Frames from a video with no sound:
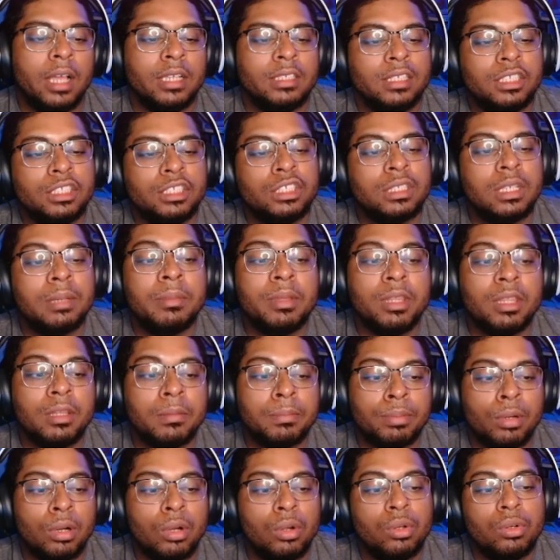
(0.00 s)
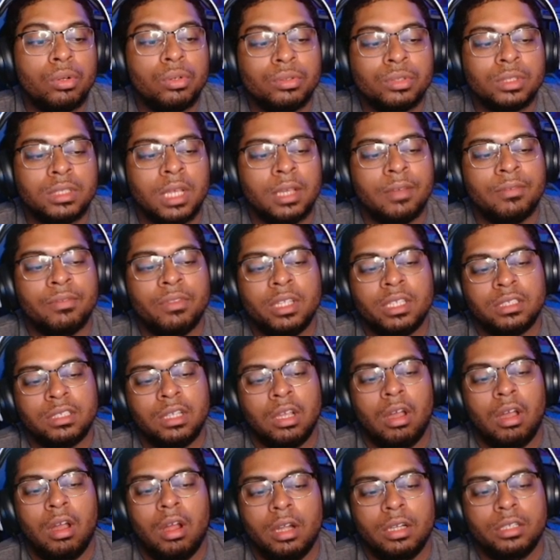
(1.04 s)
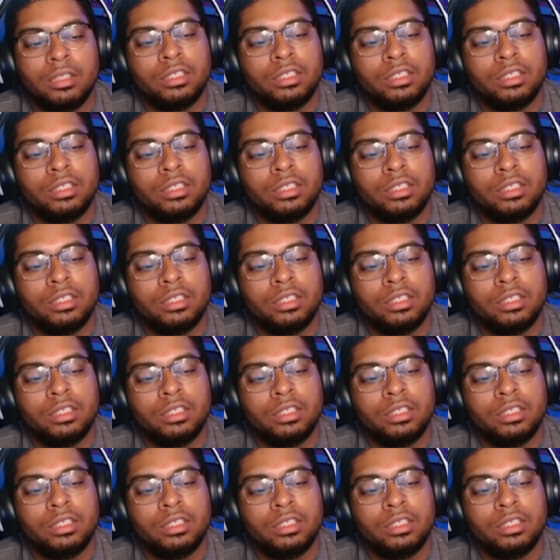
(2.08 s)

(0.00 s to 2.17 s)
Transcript: Just some of the pros of this card.